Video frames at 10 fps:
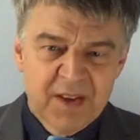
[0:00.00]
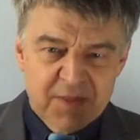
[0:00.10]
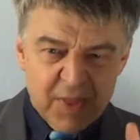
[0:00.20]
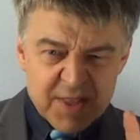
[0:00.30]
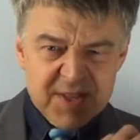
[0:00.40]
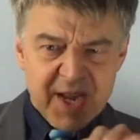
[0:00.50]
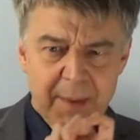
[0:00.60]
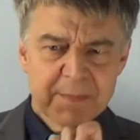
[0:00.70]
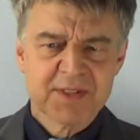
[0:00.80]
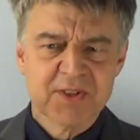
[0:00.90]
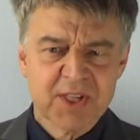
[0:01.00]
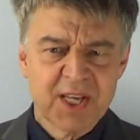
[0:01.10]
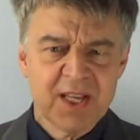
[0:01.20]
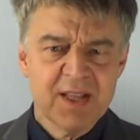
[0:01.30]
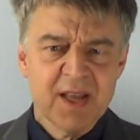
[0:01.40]
These can be
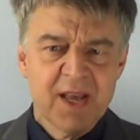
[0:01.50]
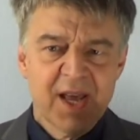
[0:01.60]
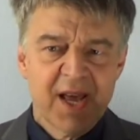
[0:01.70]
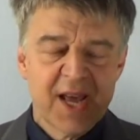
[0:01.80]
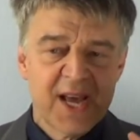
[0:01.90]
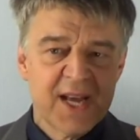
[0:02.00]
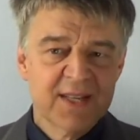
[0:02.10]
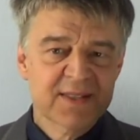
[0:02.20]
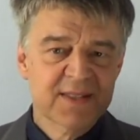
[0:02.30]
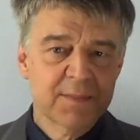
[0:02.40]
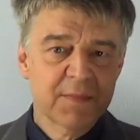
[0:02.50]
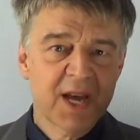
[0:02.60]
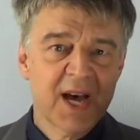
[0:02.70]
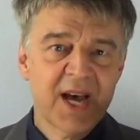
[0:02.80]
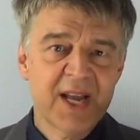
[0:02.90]
seen as some
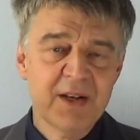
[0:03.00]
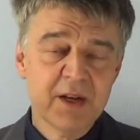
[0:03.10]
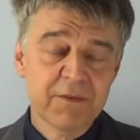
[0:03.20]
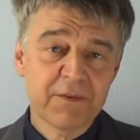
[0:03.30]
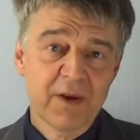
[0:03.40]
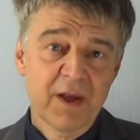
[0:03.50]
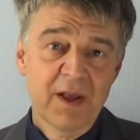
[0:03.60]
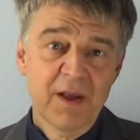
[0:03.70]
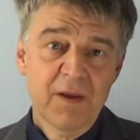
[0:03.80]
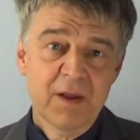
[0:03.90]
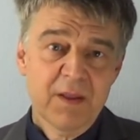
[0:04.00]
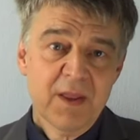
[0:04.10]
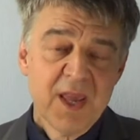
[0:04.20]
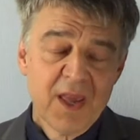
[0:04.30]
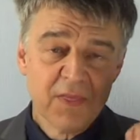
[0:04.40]
kind of
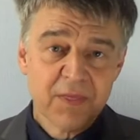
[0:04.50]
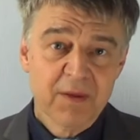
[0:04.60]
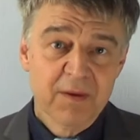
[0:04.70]
teeth.